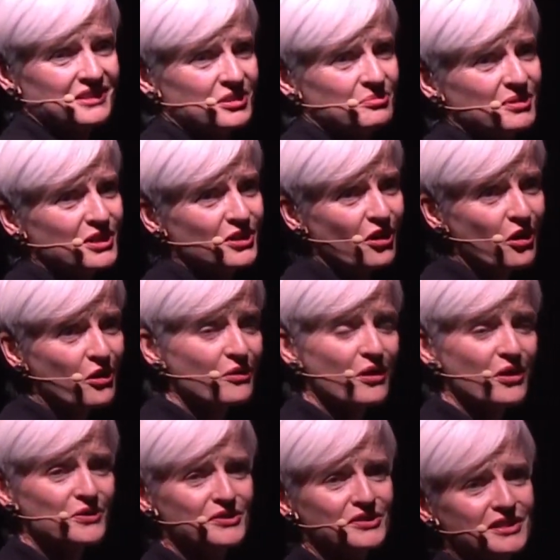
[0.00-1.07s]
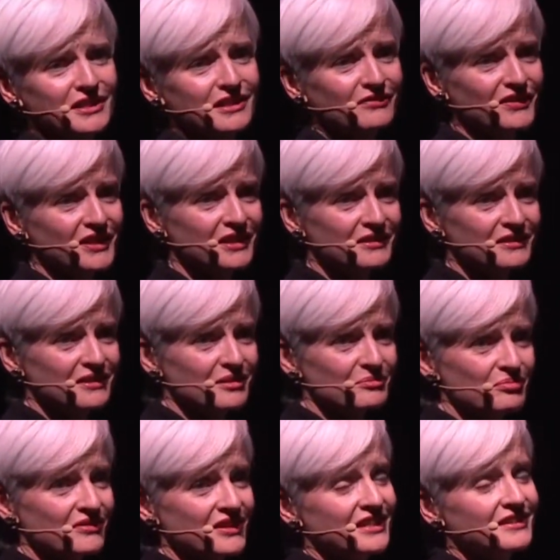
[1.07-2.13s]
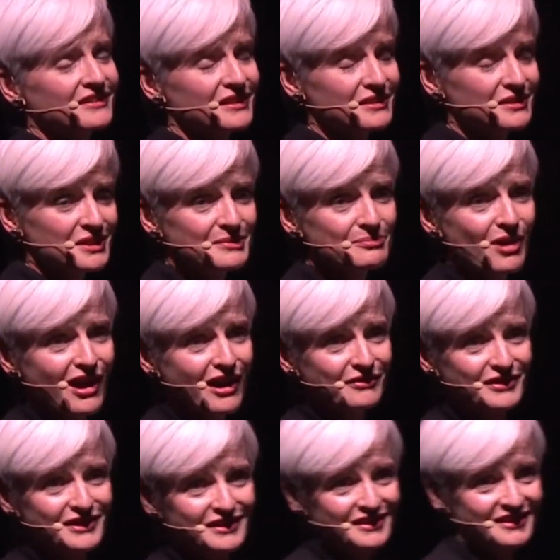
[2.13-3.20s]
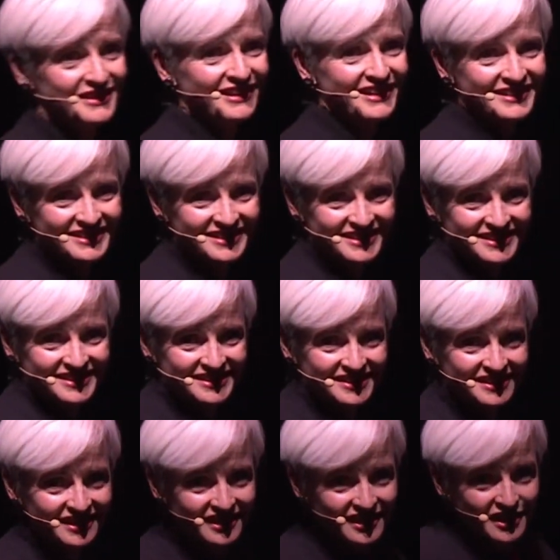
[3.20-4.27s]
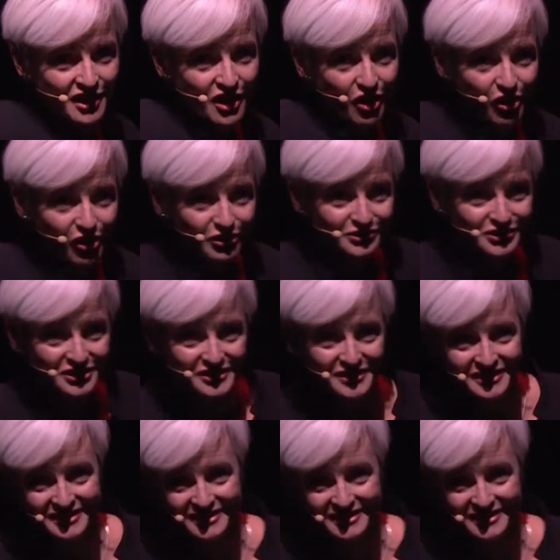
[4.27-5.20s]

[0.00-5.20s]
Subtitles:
to be co-hosting an event that brings inspiring scientists onto the